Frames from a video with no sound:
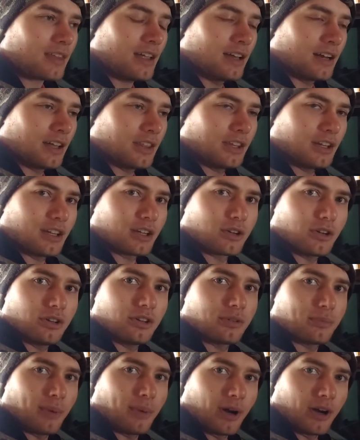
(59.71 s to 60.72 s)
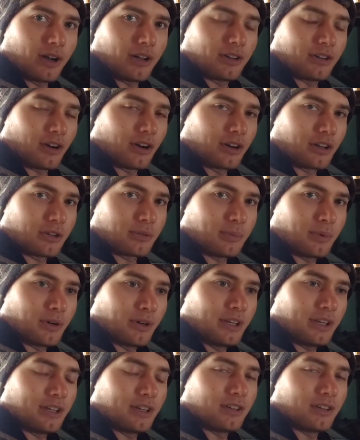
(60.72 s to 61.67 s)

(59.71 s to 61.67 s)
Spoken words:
and I think a good starting point